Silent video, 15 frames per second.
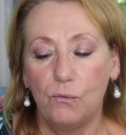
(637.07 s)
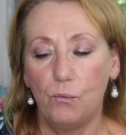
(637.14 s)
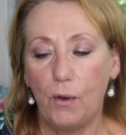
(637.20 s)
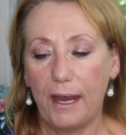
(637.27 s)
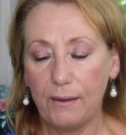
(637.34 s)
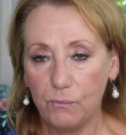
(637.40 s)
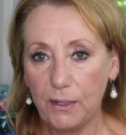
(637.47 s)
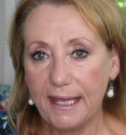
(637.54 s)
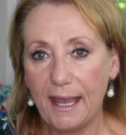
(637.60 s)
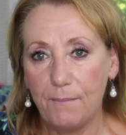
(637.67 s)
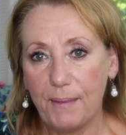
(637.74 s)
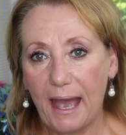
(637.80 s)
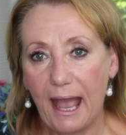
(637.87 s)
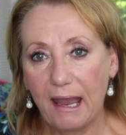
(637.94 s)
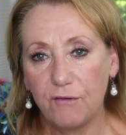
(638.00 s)
when we
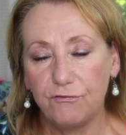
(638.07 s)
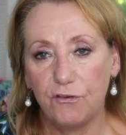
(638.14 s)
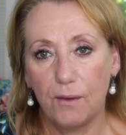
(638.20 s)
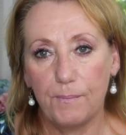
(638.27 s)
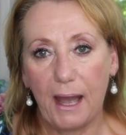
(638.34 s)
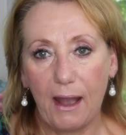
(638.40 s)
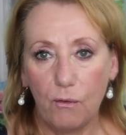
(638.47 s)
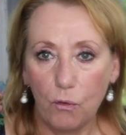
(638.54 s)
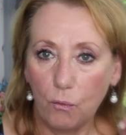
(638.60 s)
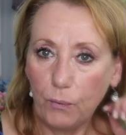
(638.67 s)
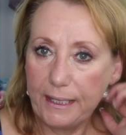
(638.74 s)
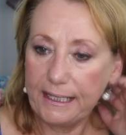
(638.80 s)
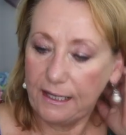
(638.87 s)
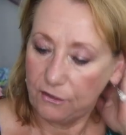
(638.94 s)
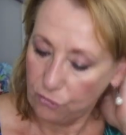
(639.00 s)
came back from our
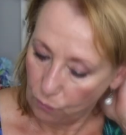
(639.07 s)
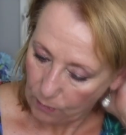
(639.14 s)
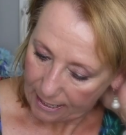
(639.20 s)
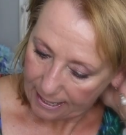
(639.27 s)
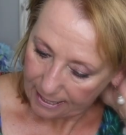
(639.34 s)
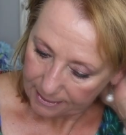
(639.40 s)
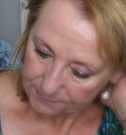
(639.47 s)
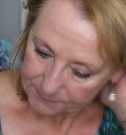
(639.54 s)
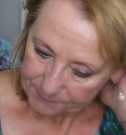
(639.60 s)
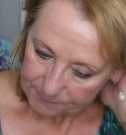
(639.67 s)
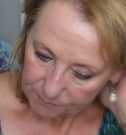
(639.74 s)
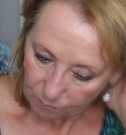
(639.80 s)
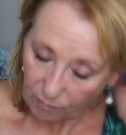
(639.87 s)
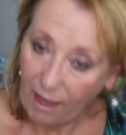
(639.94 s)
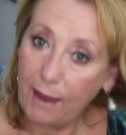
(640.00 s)
weekend away,
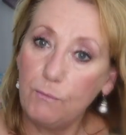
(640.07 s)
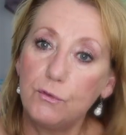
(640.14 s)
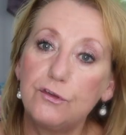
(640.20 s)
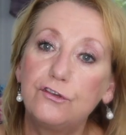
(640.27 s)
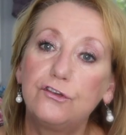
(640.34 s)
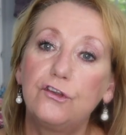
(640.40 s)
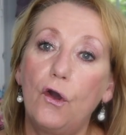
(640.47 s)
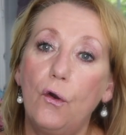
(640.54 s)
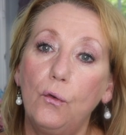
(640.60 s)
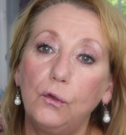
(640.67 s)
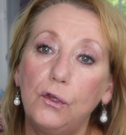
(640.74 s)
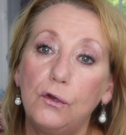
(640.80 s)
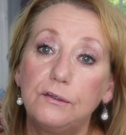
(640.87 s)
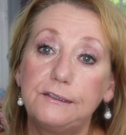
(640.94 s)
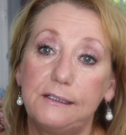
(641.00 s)
I was so
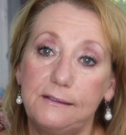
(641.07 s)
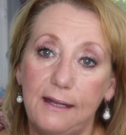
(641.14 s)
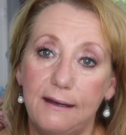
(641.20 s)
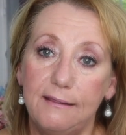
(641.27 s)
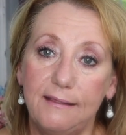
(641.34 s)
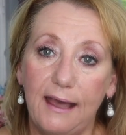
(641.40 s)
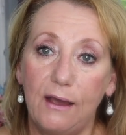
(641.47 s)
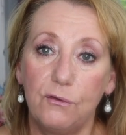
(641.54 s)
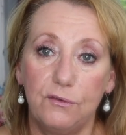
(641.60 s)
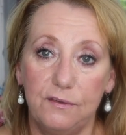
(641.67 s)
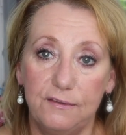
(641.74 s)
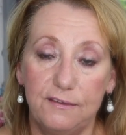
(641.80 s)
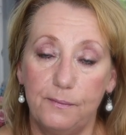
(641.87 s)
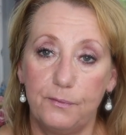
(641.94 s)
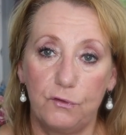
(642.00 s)
close to ten
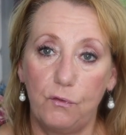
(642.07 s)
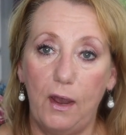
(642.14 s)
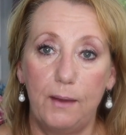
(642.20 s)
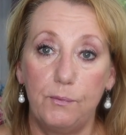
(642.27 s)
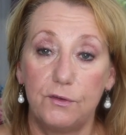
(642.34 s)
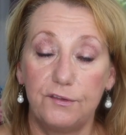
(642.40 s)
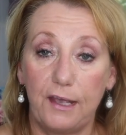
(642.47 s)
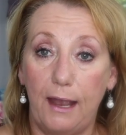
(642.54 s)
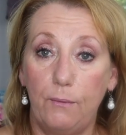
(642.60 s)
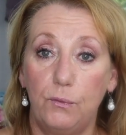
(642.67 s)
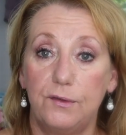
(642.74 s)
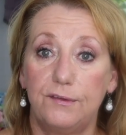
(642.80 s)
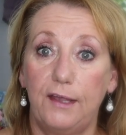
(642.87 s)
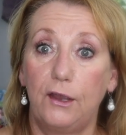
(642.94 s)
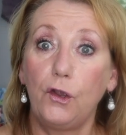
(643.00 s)
thousand subscribers. I
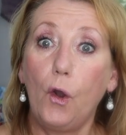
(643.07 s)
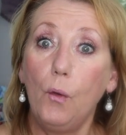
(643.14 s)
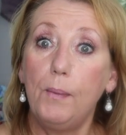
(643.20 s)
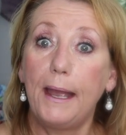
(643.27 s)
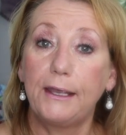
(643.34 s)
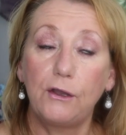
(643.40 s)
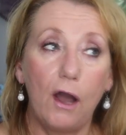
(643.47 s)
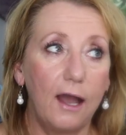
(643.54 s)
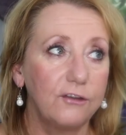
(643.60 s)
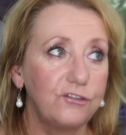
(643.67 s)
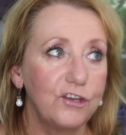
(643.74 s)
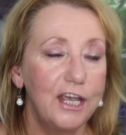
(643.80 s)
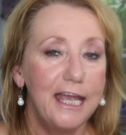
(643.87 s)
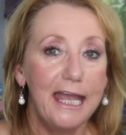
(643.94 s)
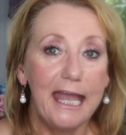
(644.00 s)
was like, oh my
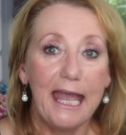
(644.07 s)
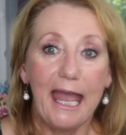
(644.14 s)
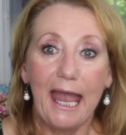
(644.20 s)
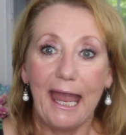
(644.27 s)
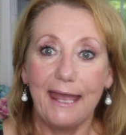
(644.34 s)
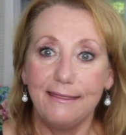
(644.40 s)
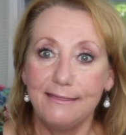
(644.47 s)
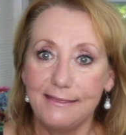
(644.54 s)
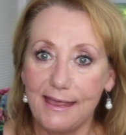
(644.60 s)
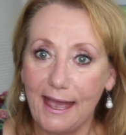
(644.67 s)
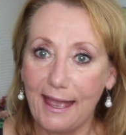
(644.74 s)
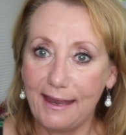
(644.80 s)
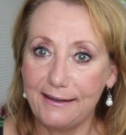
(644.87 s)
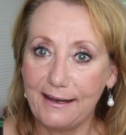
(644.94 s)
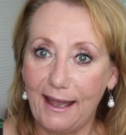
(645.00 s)
gosh. And
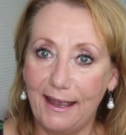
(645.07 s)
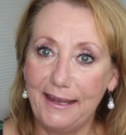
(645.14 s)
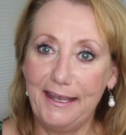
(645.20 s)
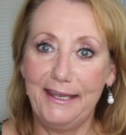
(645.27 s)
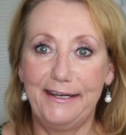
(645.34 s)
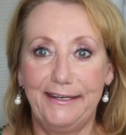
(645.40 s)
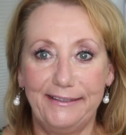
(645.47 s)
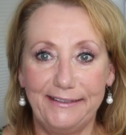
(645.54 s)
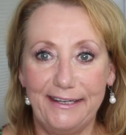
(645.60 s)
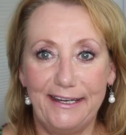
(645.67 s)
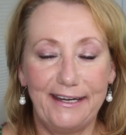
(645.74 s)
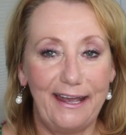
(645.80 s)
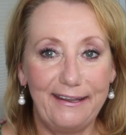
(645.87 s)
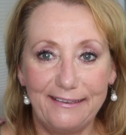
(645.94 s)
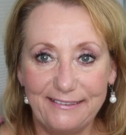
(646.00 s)
then I hit it
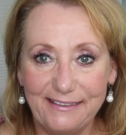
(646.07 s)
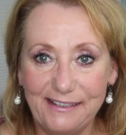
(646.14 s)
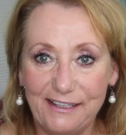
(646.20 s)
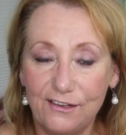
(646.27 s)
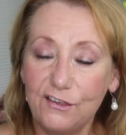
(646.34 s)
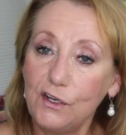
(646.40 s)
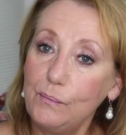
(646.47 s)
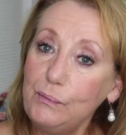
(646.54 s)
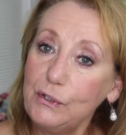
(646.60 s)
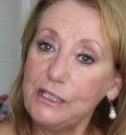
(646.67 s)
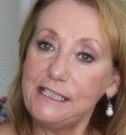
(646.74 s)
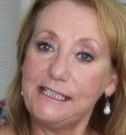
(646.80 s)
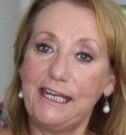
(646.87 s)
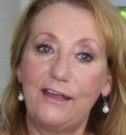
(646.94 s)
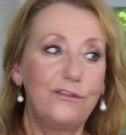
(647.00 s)
and I exceeded. So I'm
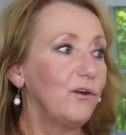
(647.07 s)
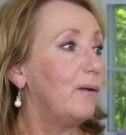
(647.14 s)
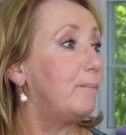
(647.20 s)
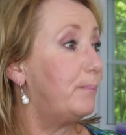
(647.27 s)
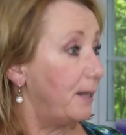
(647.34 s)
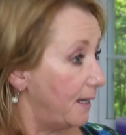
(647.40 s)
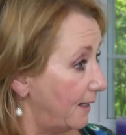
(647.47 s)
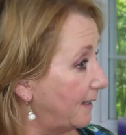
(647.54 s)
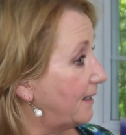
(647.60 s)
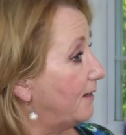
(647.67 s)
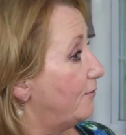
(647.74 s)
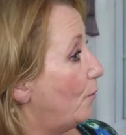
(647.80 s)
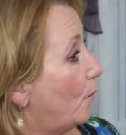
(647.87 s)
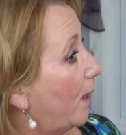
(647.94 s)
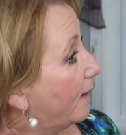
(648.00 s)
putting together a big
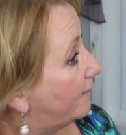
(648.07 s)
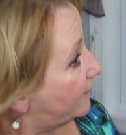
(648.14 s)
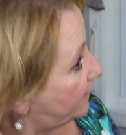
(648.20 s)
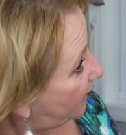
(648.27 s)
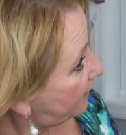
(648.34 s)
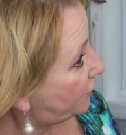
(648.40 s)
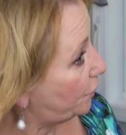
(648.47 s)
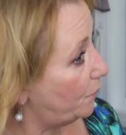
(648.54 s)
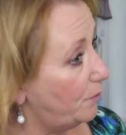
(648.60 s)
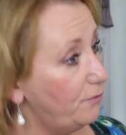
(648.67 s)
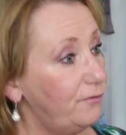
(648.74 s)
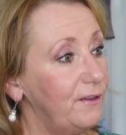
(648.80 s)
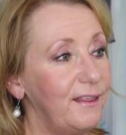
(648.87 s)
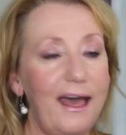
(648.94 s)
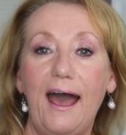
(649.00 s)
giveaway. Stay
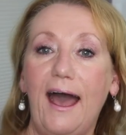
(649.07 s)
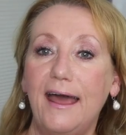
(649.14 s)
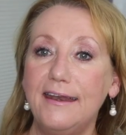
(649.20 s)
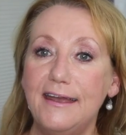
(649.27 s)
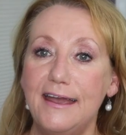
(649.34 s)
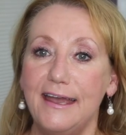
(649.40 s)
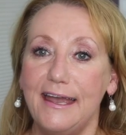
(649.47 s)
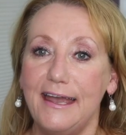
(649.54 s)
tuned for that.